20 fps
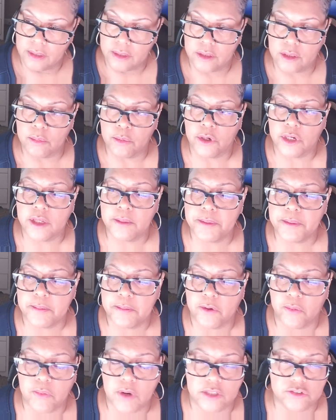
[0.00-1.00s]
Good morning,
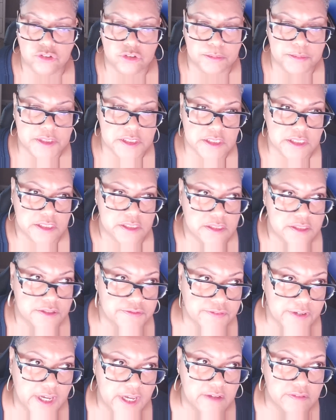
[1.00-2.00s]
people. Watch them at
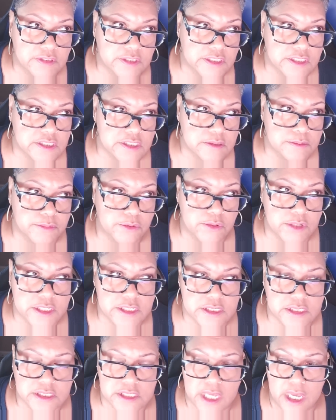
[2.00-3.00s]
65. Lisa
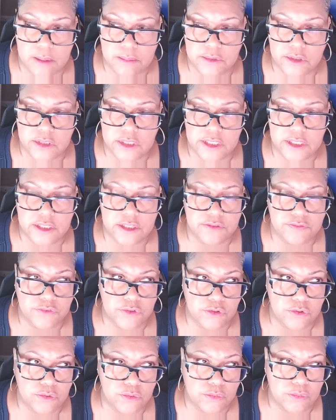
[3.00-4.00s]
Boyce. I'm going to give
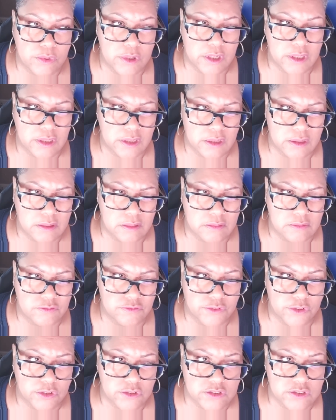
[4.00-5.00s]
you a
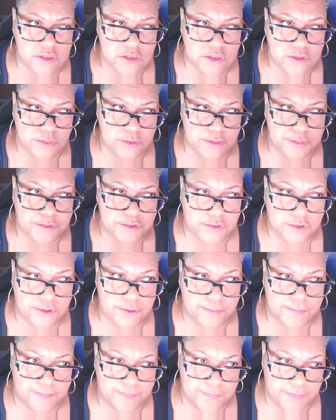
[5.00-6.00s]
verse of scripture.
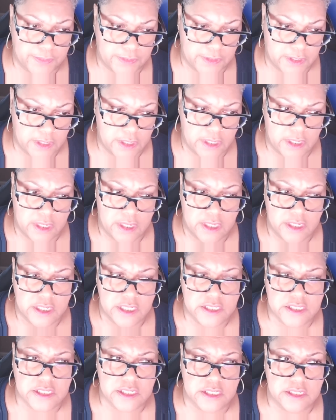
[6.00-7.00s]

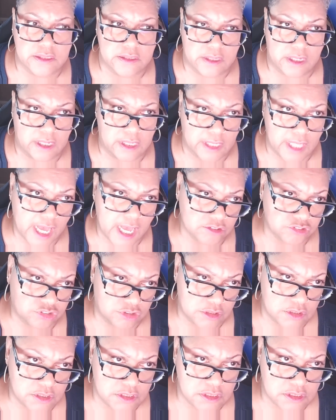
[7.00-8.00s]
It's in
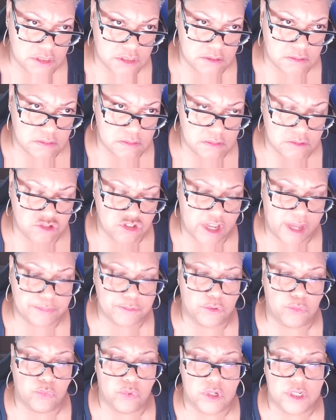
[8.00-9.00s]
Colossians
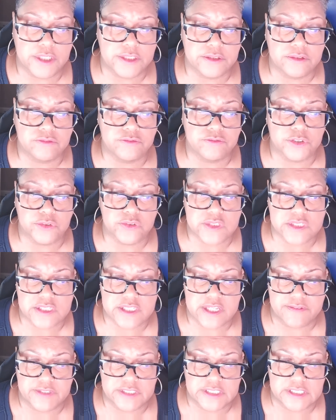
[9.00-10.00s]
chapter 1, verse
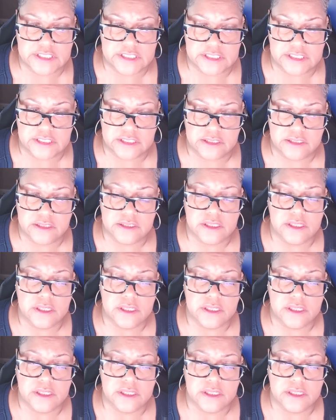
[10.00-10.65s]
17.